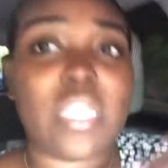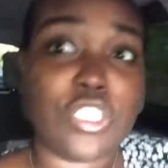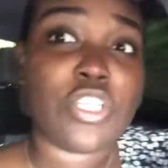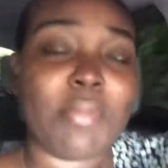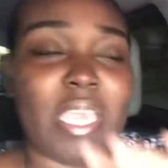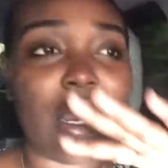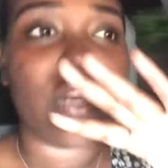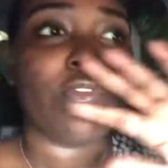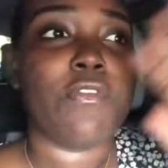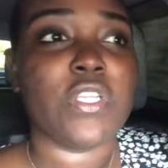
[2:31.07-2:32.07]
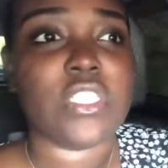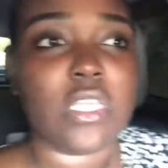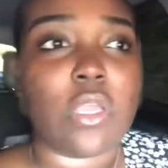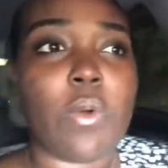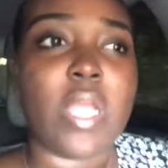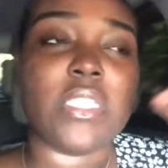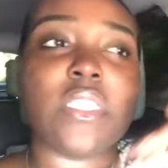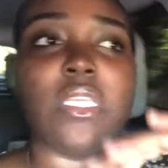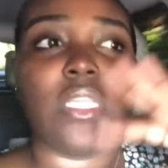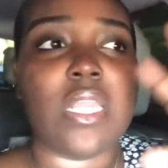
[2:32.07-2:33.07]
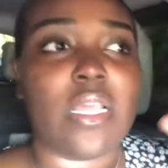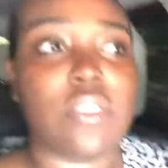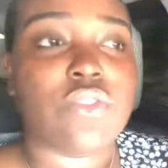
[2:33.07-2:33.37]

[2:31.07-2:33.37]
Jamaica, the 14-day quarantine, and so